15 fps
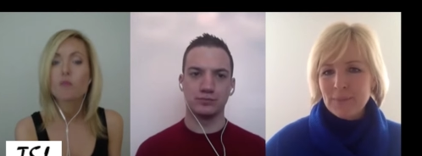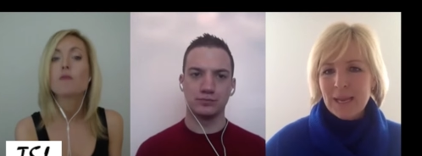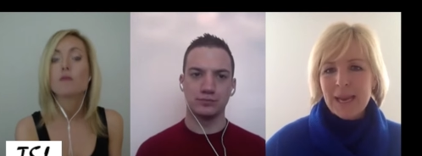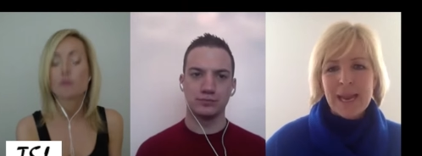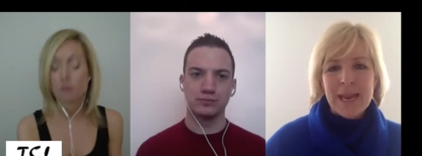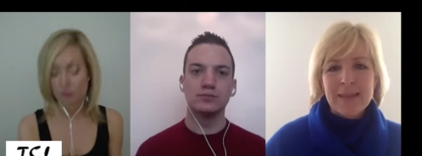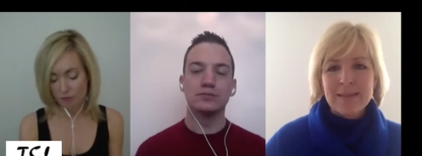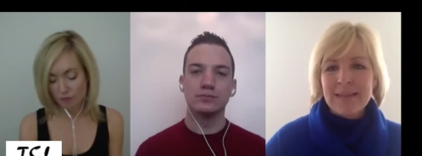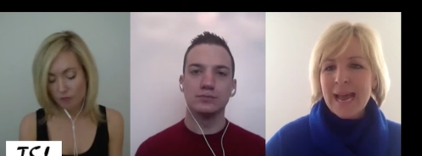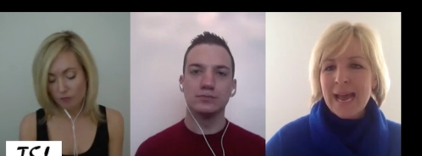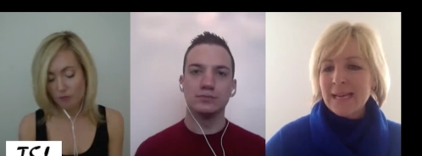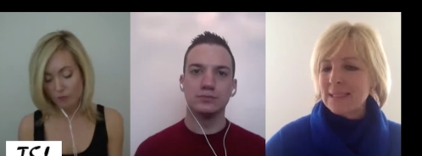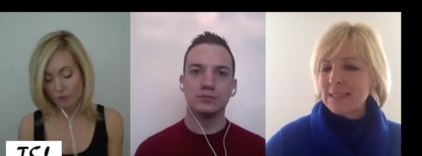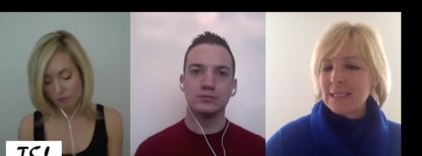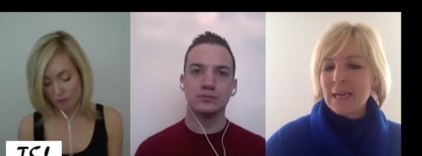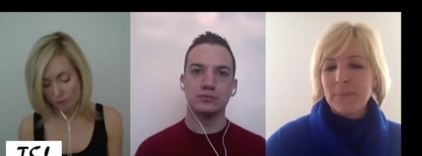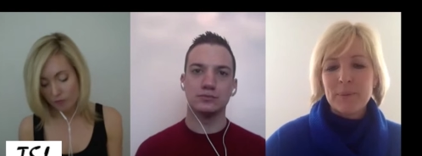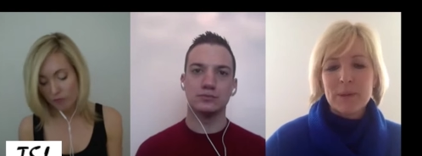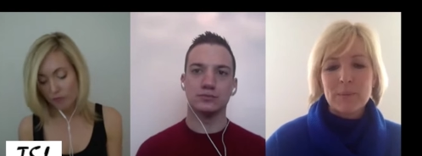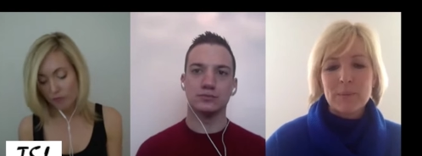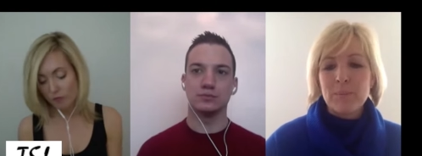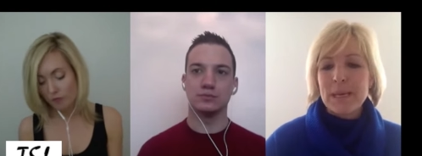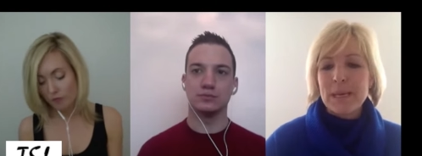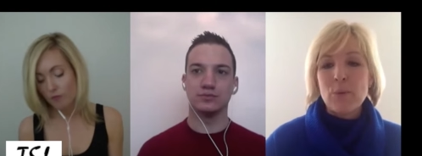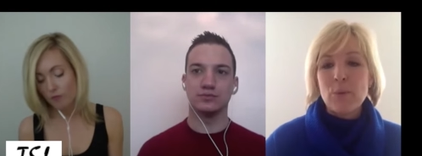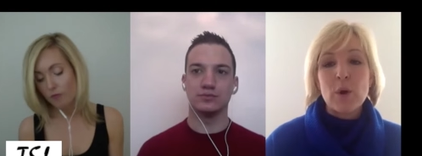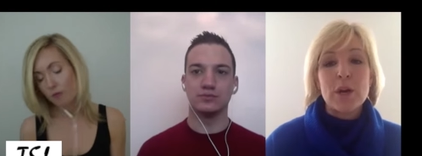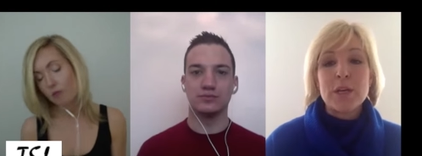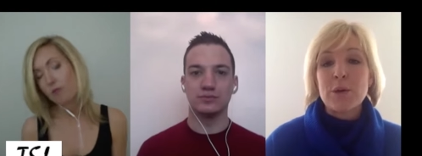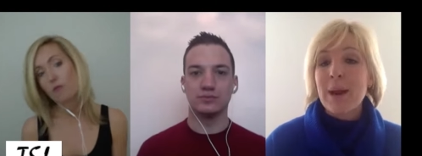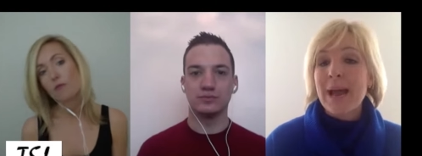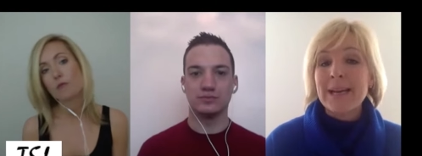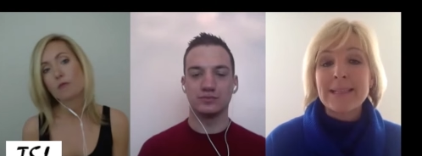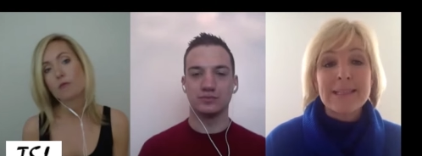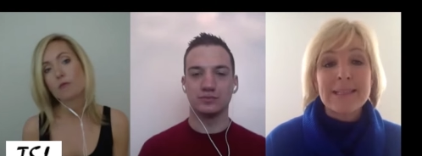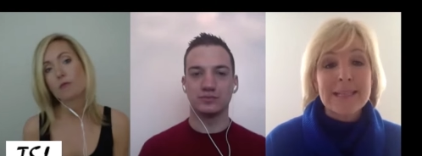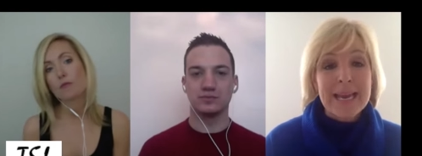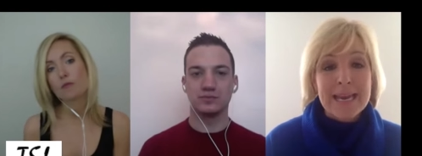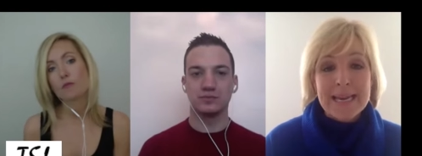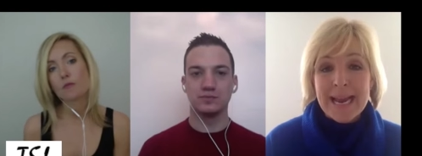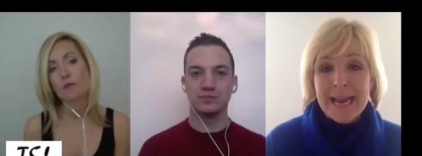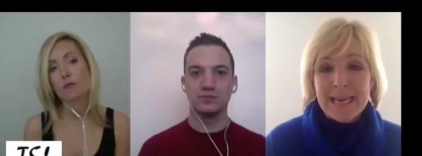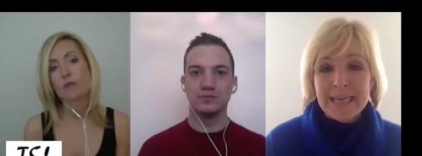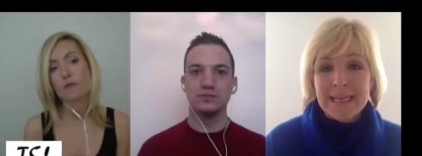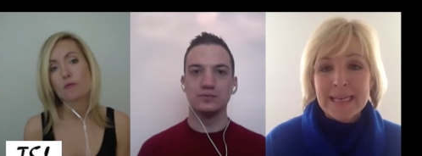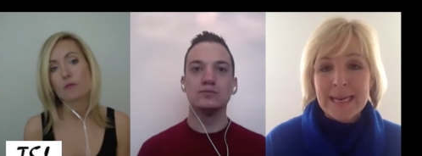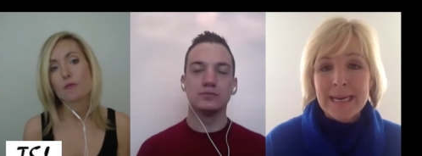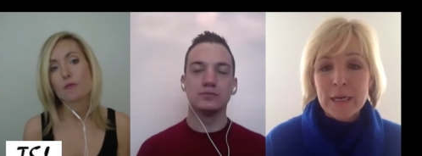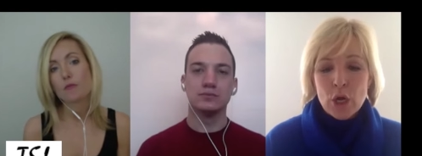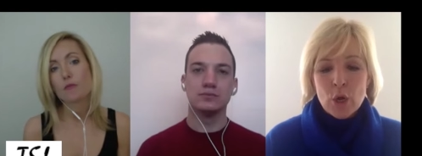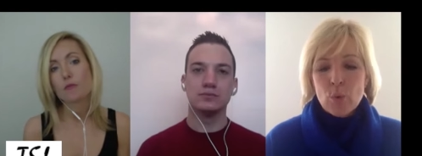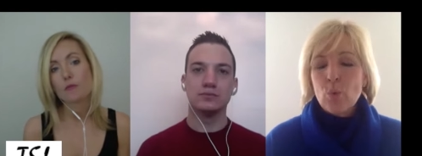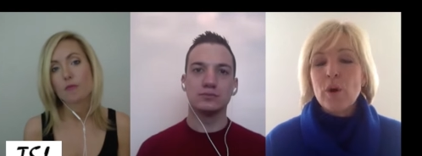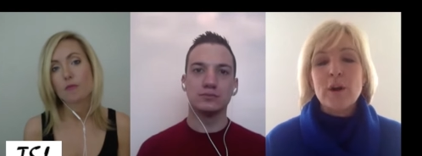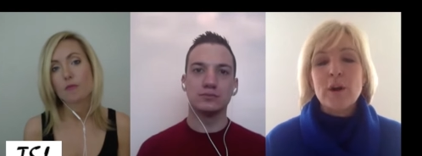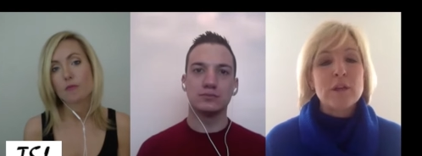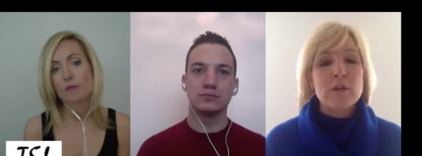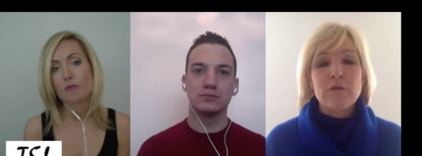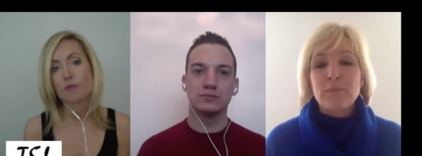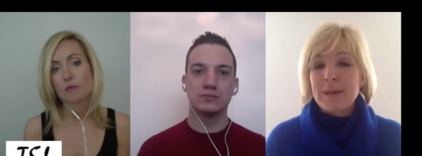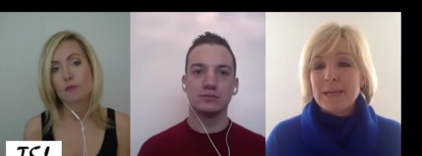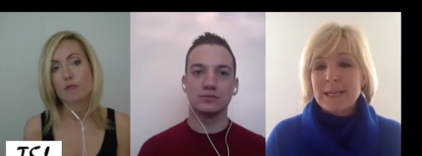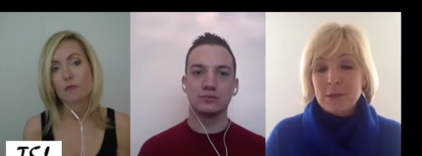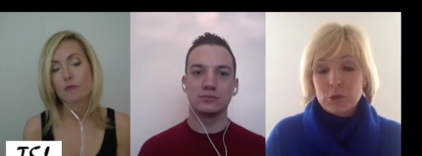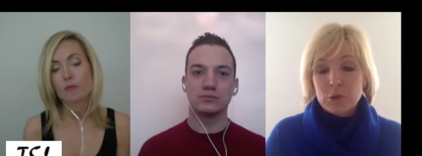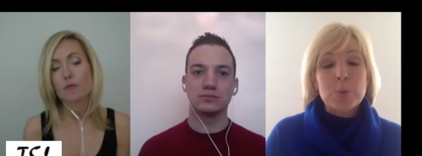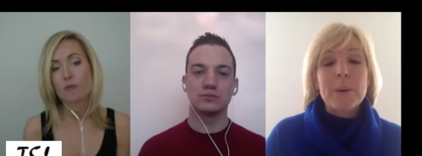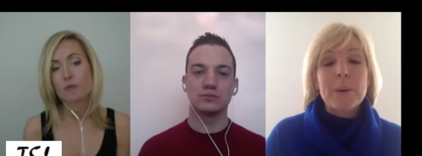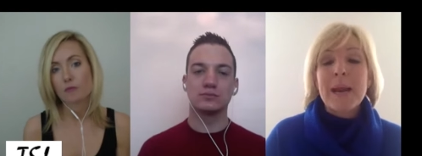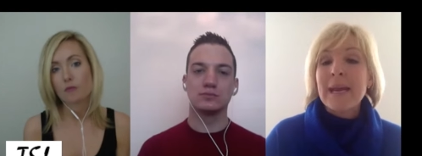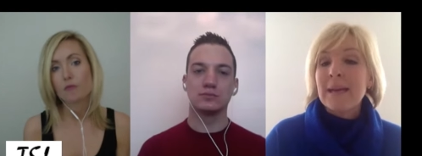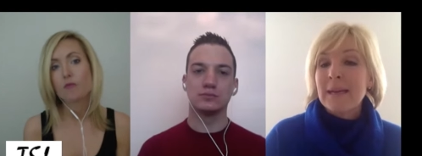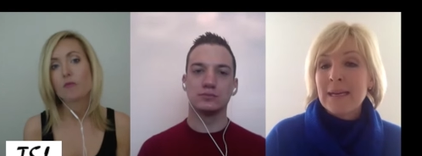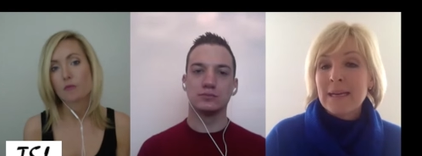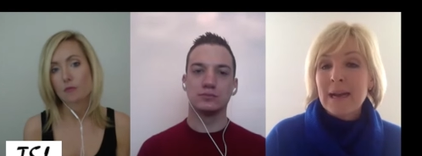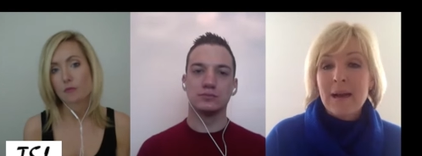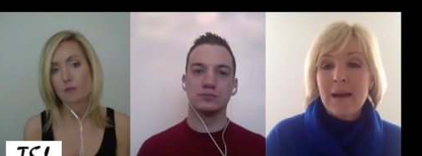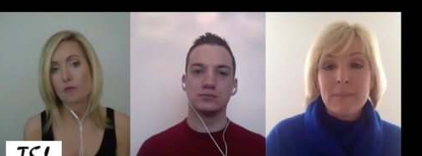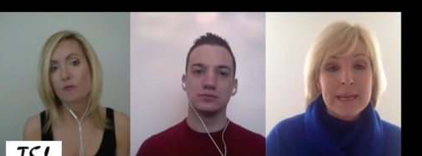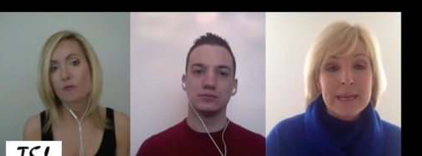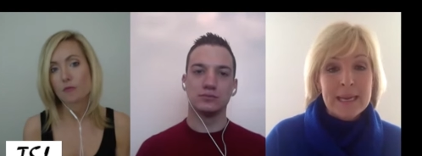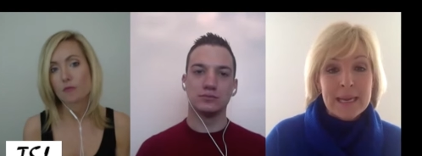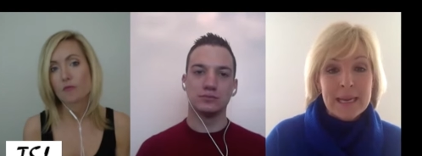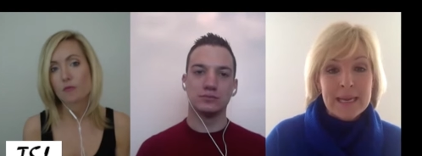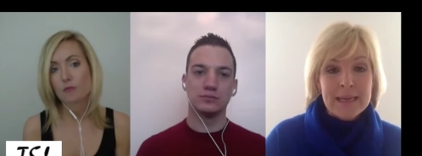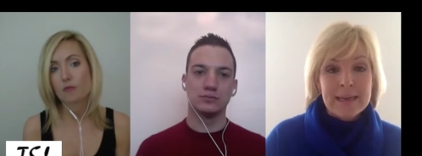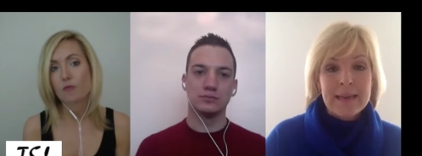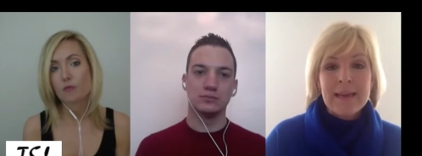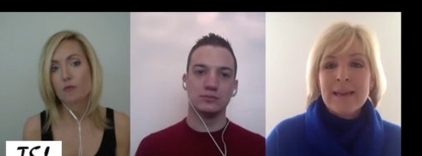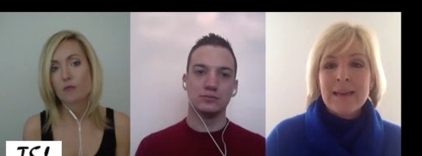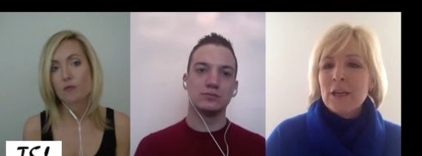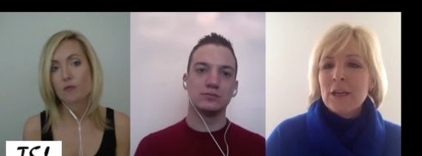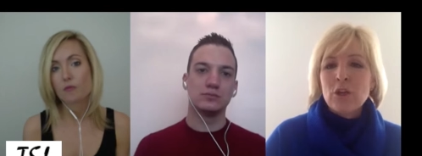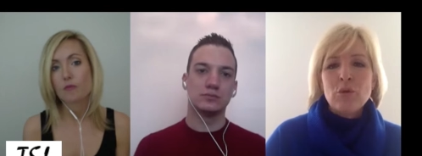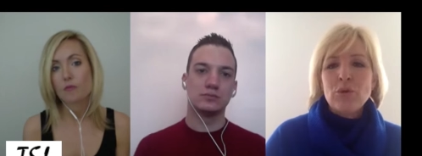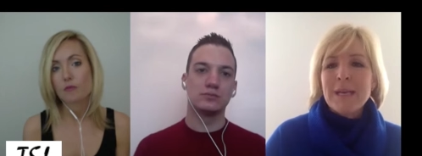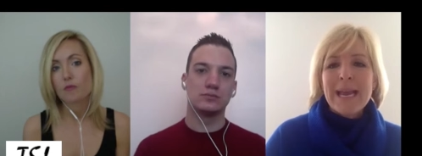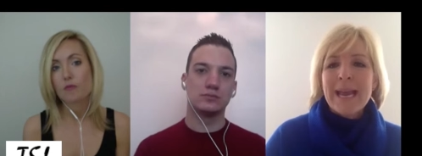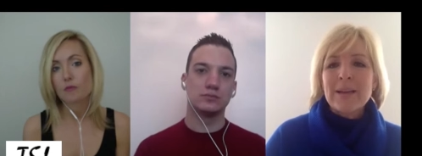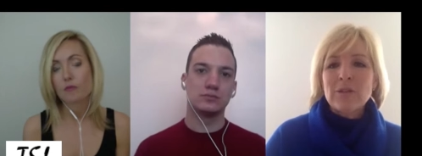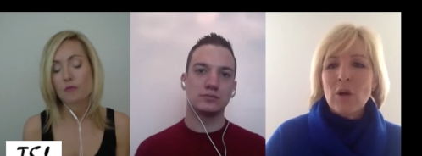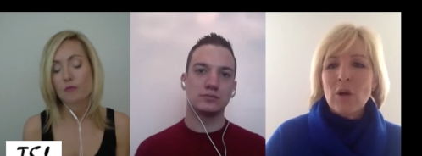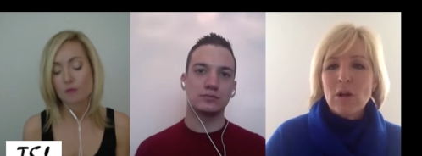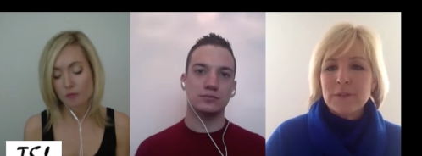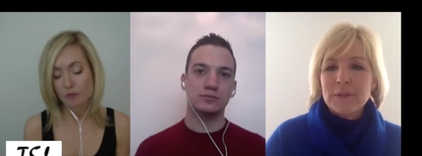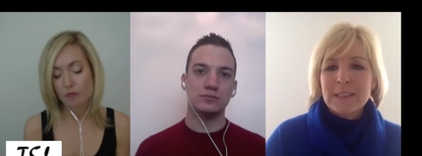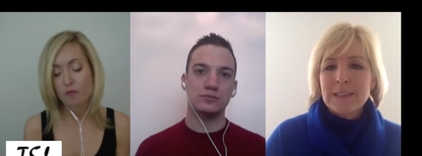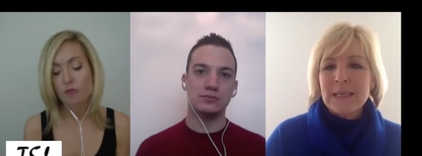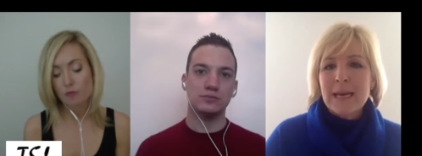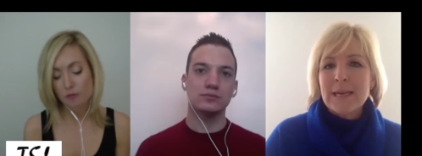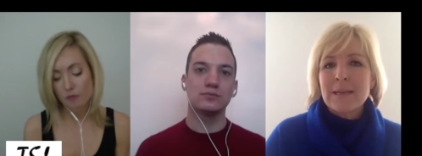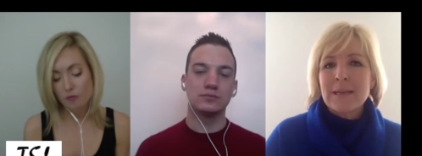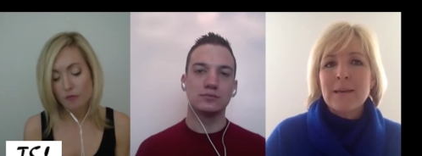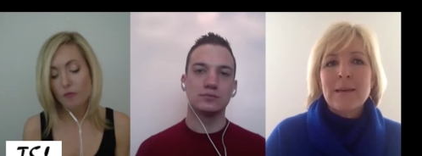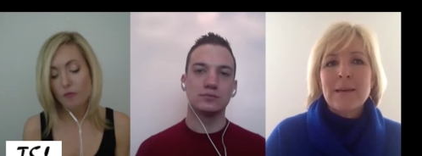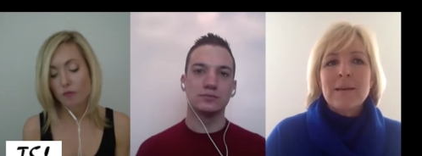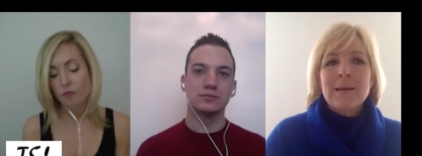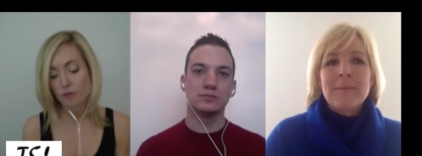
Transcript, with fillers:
Speaker 1: And that step can be where you're at at Skate Canada, where you've been in training coming in. You can't all of a sudden